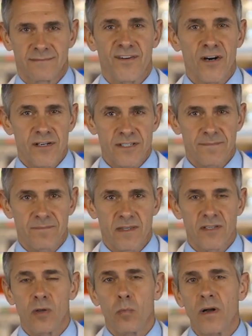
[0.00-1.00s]
First,
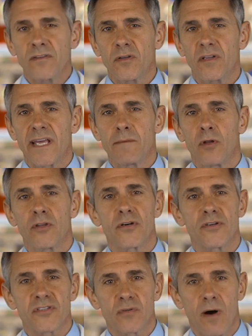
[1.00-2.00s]
you'll want to label
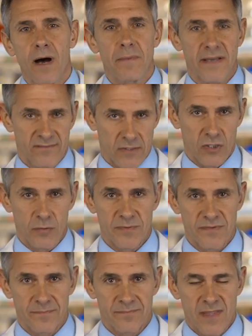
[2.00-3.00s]
your swab
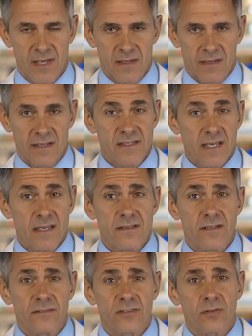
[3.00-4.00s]
envelopes. It's
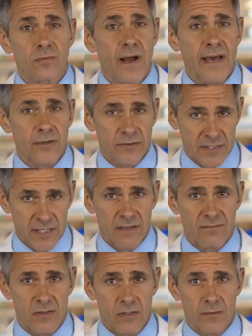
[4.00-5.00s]
easier to write on the
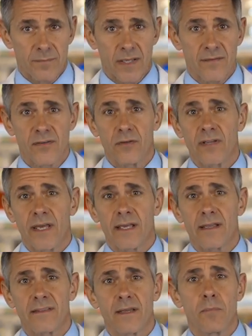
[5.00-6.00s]
envelope if you
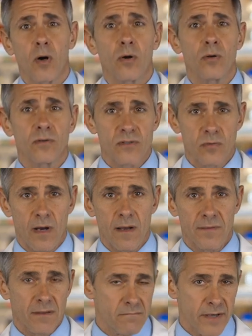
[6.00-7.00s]
take the buccal
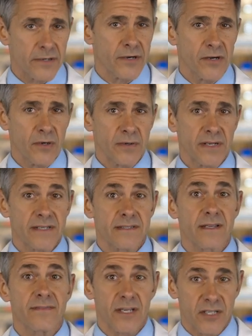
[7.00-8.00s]
swab, better known
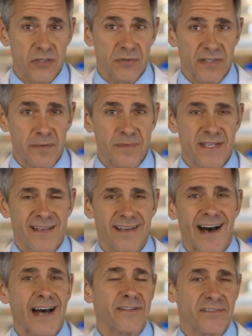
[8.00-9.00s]
as the Q-tips,
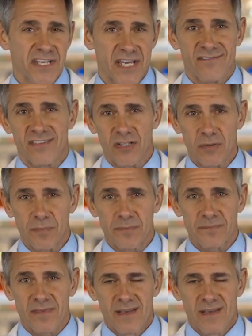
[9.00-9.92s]
out of the envelope.